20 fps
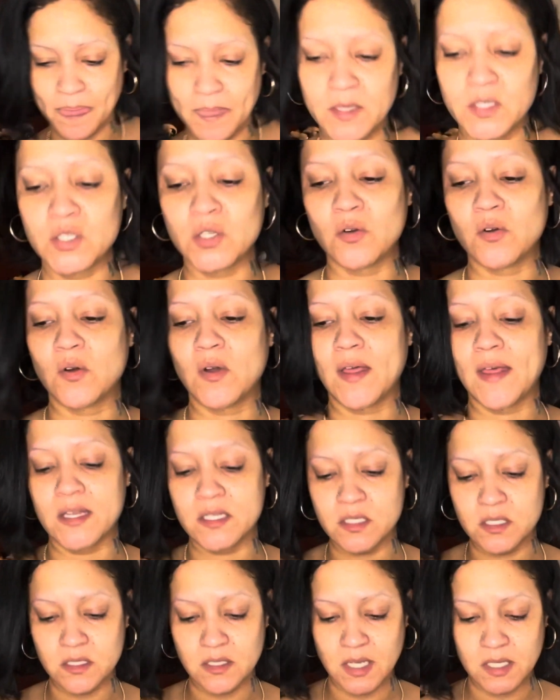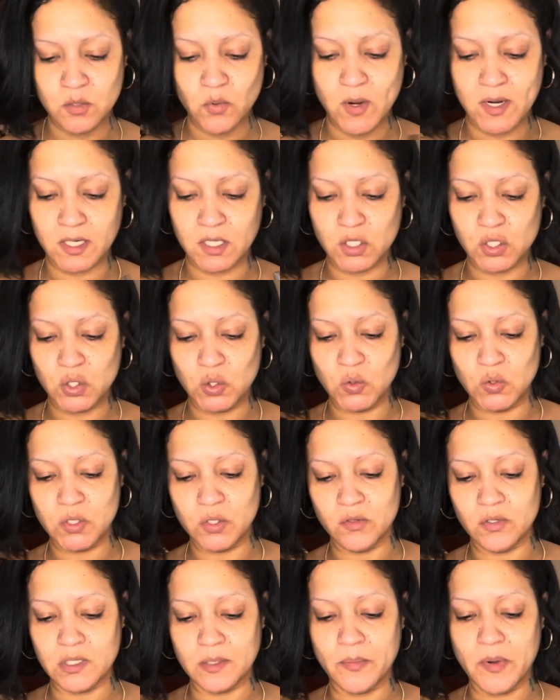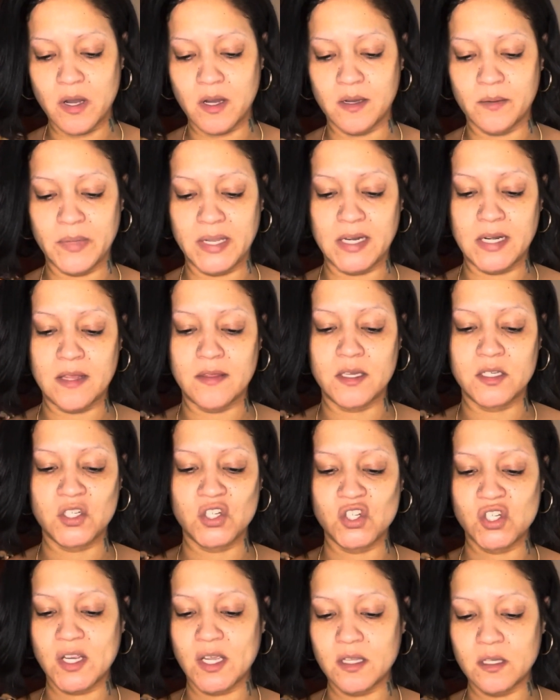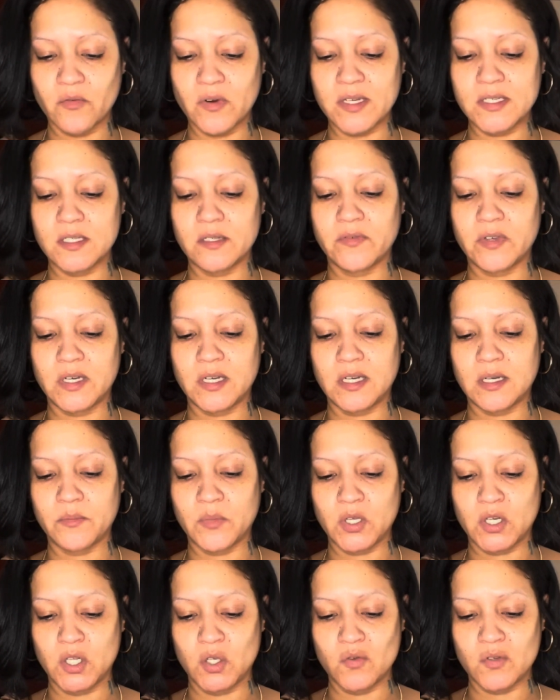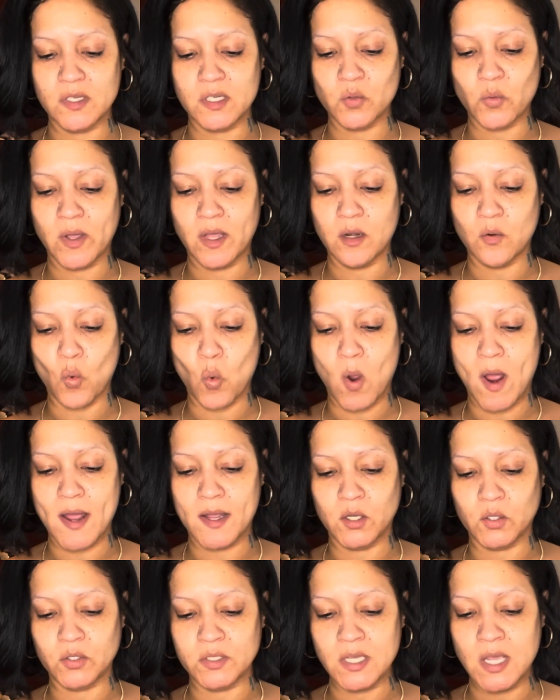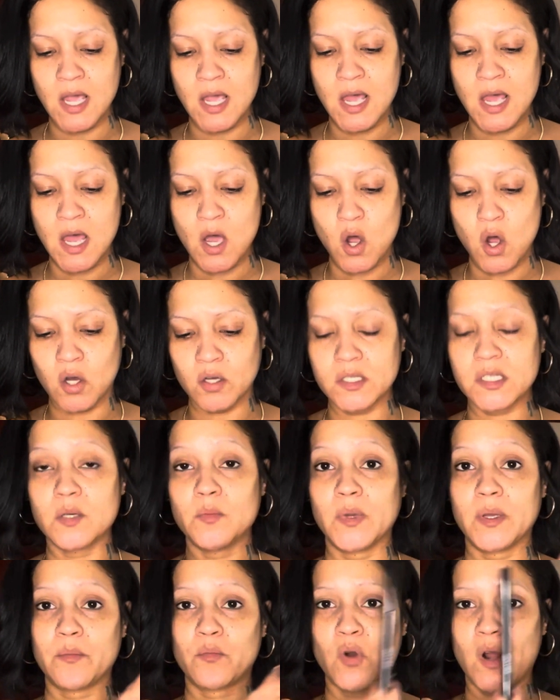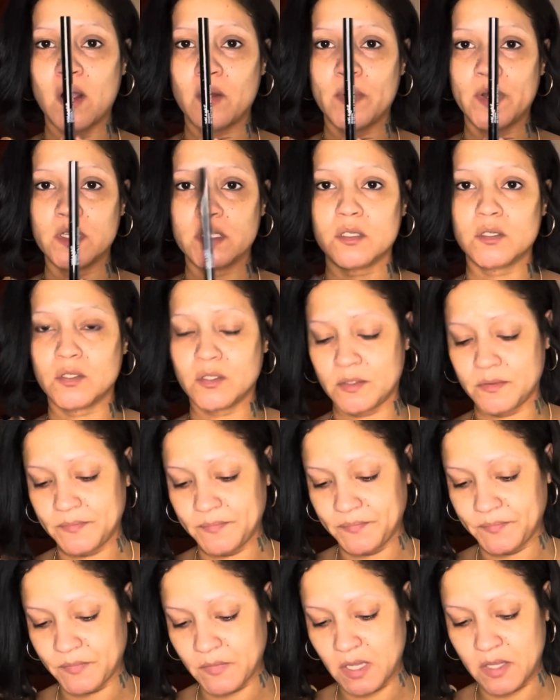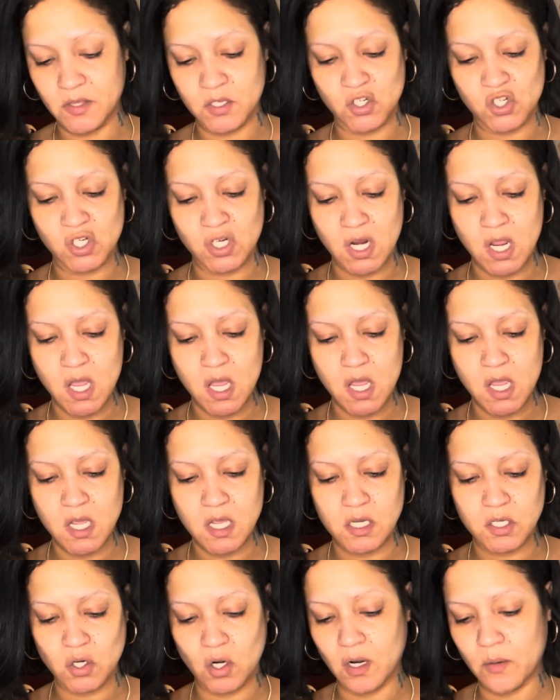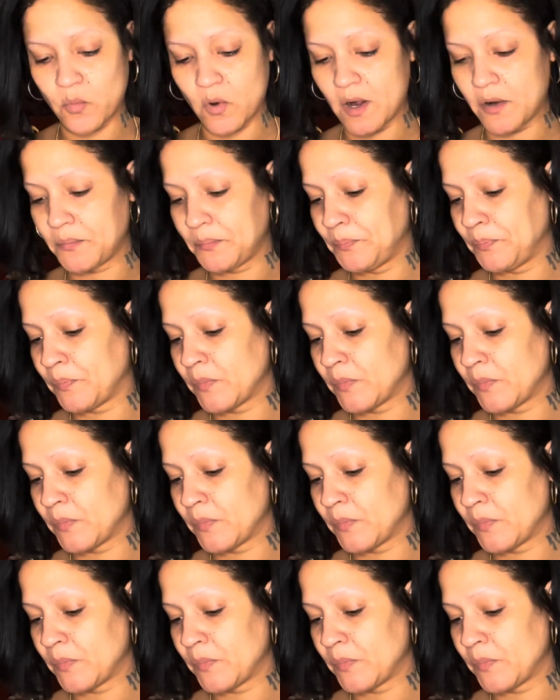So that's why I didn't choose to use a pomade. And then to shade the rest of it in, I'm going to use this Wet n Wild Ultimate Brow Pencil in the shade Dark Brown.